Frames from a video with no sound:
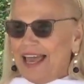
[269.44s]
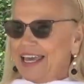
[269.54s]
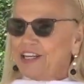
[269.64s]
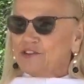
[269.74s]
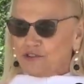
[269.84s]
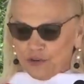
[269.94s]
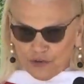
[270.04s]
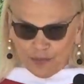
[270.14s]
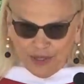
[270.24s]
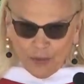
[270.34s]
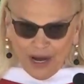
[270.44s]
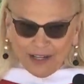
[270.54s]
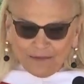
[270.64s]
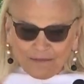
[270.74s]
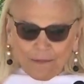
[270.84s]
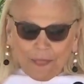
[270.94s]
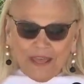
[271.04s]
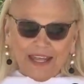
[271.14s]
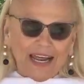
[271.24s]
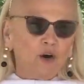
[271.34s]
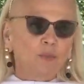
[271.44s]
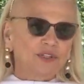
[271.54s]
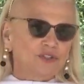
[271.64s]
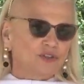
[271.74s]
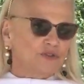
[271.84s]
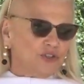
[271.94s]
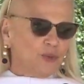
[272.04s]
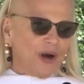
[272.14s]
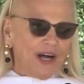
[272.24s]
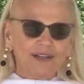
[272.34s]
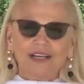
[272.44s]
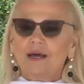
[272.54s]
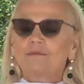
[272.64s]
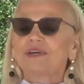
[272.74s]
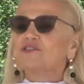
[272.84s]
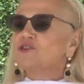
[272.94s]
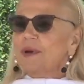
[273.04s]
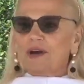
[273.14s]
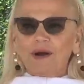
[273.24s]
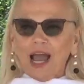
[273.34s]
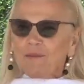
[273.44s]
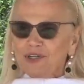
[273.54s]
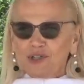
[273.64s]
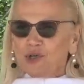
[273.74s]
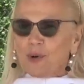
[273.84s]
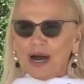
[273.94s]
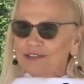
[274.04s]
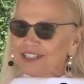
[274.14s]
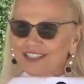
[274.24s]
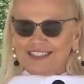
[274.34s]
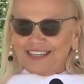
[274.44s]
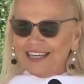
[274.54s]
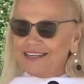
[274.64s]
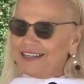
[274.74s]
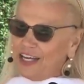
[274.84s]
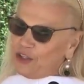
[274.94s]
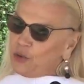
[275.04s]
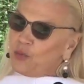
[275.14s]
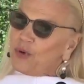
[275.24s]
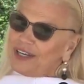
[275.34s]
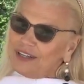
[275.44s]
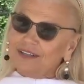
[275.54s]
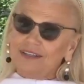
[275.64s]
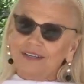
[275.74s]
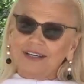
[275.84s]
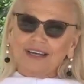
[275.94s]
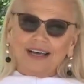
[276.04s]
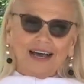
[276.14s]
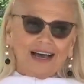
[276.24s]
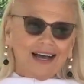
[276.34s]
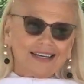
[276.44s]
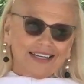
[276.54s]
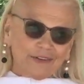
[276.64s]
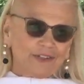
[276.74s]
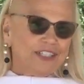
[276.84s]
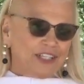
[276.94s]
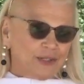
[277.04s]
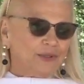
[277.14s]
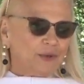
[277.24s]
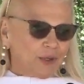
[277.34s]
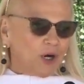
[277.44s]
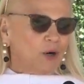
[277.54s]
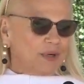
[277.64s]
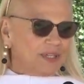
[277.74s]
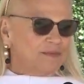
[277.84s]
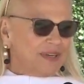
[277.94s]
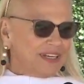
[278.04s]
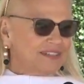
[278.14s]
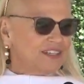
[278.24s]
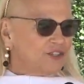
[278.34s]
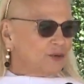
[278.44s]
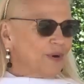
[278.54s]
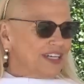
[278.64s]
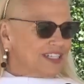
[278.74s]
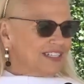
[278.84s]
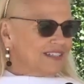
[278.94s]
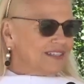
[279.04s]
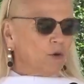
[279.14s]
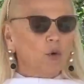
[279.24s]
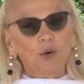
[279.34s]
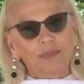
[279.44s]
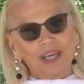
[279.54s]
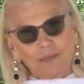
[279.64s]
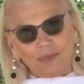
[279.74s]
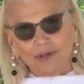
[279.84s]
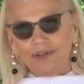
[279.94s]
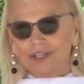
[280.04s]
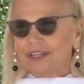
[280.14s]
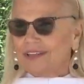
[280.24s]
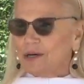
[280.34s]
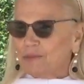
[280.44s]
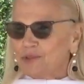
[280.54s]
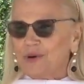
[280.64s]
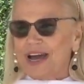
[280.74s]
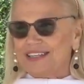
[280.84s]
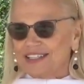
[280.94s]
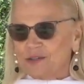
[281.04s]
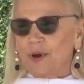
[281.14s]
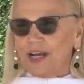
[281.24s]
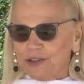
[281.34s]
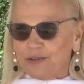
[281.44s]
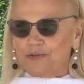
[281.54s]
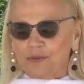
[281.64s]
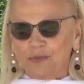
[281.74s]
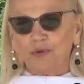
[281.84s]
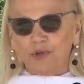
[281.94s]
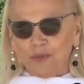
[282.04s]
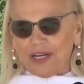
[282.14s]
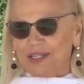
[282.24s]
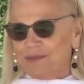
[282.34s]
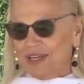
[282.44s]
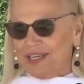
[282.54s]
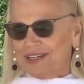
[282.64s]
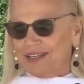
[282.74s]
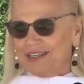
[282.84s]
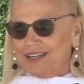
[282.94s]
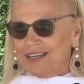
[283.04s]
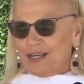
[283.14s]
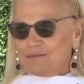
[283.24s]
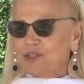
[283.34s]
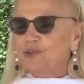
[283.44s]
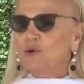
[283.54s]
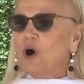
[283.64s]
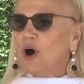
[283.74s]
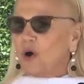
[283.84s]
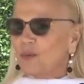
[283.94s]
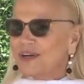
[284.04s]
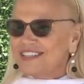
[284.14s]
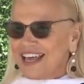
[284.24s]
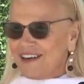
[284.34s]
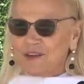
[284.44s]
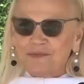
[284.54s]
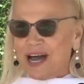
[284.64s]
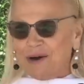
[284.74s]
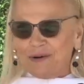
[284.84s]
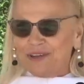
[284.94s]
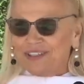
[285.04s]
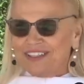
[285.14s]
It has served me well, and I hope it serves you well, because no matter how much you go out and succeed, and you will, I guarantee you there will always be situations or people that will try to derail you from who you want to be. But you always have the power,